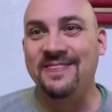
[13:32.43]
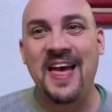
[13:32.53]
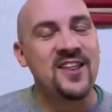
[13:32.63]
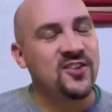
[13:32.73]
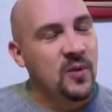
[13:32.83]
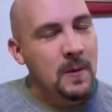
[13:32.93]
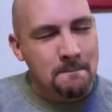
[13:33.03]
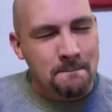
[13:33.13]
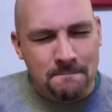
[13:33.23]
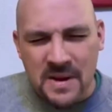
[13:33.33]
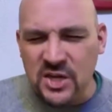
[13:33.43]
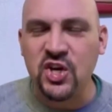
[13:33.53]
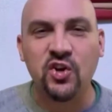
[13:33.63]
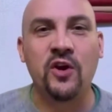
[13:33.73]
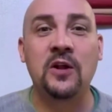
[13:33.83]
That is
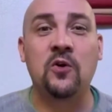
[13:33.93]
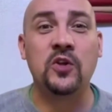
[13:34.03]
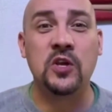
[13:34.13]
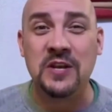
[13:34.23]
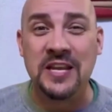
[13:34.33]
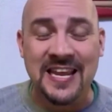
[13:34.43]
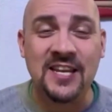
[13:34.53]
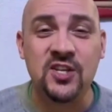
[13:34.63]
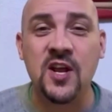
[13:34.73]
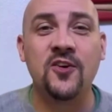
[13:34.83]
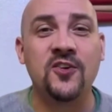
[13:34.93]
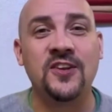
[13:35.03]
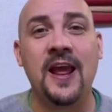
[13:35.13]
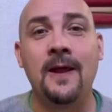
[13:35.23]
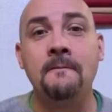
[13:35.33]
mission critical. You need to
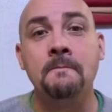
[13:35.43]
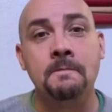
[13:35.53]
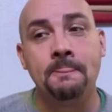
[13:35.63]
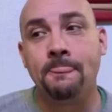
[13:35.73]
understand